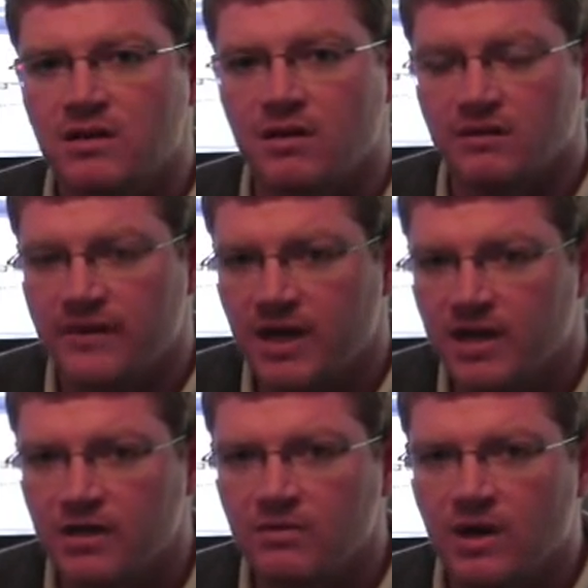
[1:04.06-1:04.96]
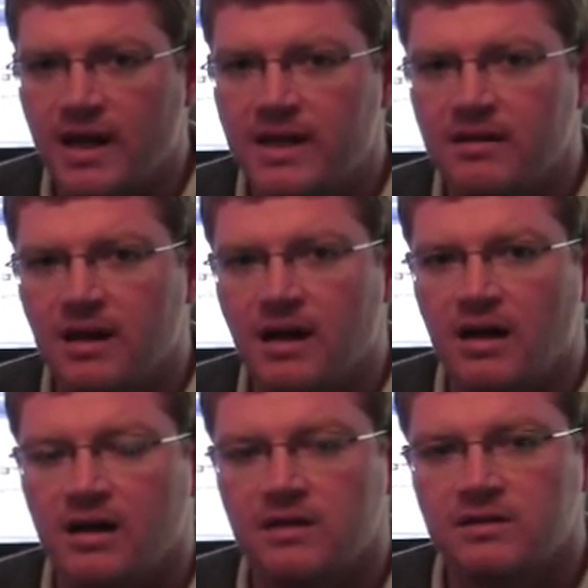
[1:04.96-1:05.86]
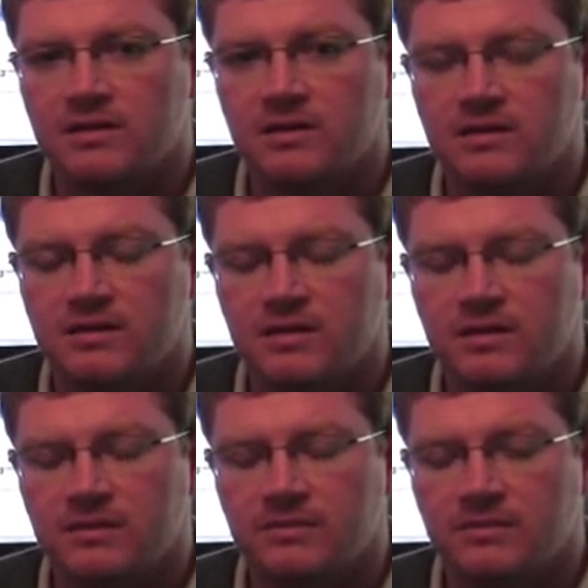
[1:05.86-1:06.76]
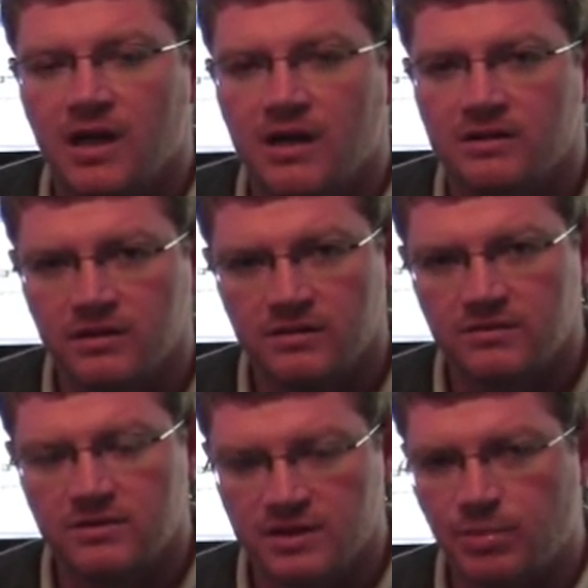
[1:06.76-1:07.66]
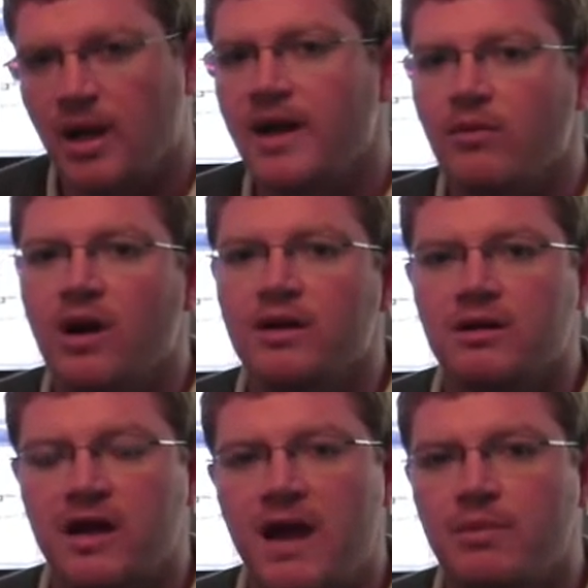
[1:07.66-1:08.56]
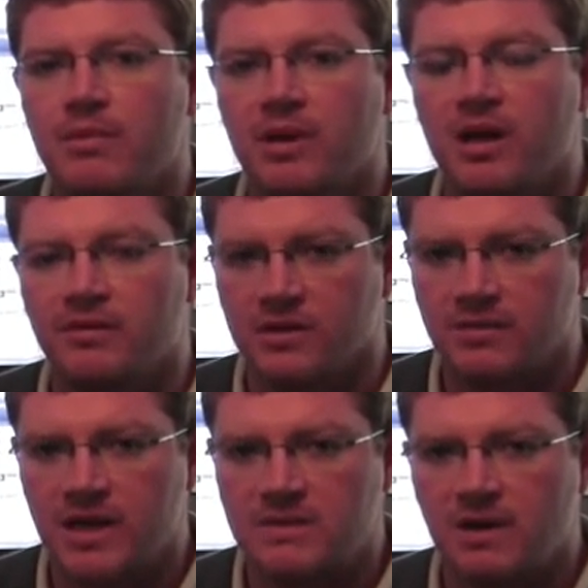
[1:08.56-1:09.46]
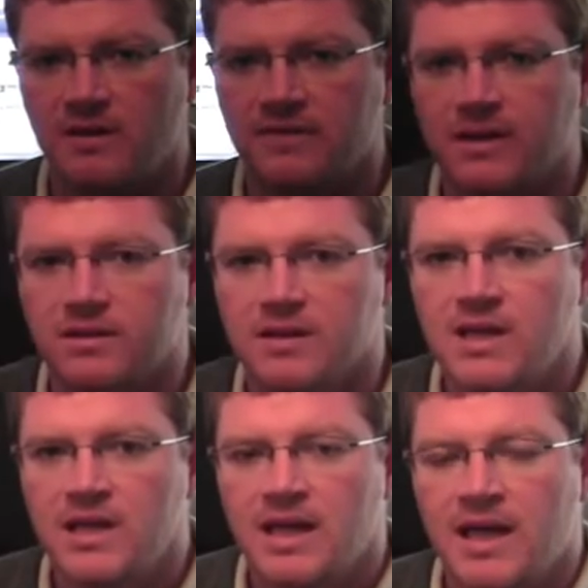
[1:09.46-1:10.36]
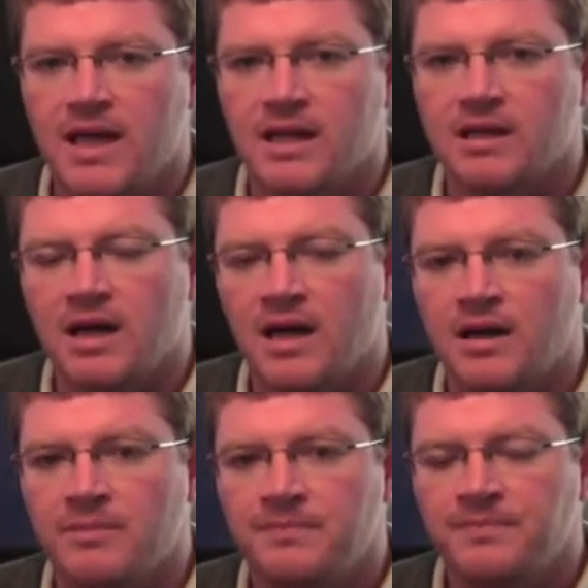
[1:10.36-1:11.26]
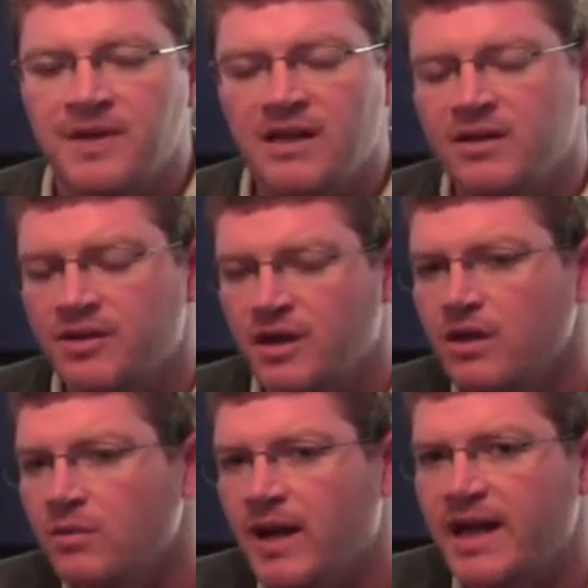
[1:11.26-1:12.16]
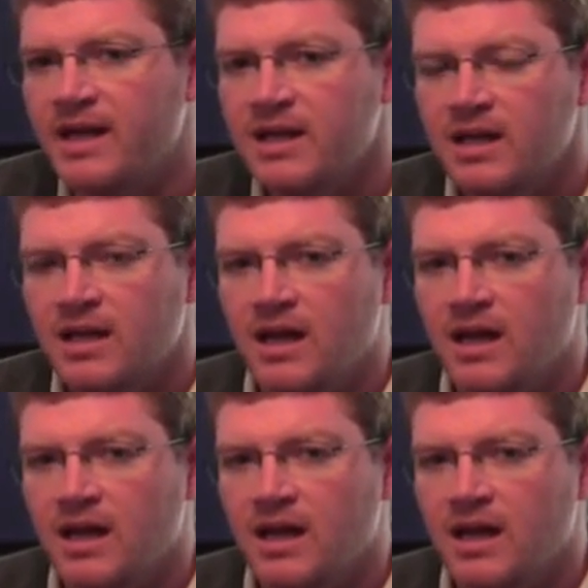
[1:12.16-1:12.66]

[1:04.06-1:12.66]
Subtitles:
are a very good way to display what you're capable of on the baseball field. And the third way